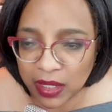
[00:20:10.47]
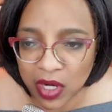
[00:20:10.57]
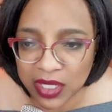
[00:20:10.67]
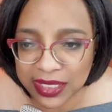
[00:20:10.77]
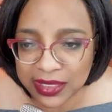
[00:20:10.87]

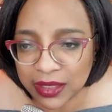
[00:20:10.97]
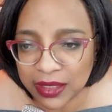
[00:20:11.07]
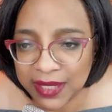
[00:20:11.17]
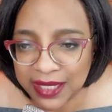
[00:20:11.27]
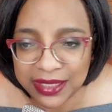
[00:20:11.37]
ARC
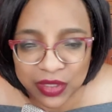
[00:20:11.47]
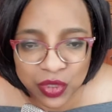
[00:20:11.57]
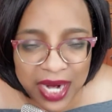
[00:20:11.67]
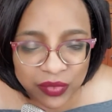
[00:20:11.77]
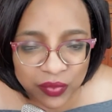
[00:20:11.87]
system is
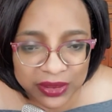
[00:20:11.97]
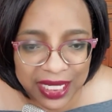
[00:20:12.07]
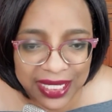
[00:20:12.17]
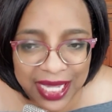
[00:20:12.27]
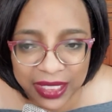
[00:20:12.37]
attract,
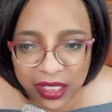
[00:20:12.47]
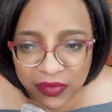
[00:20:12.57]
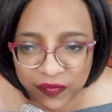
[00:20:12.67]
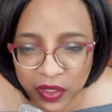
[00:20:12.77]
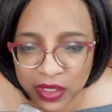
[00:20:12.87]
relate, and
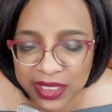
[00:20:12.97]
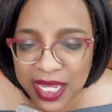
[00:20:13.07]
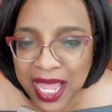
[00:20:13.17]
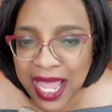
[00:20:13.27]
convert.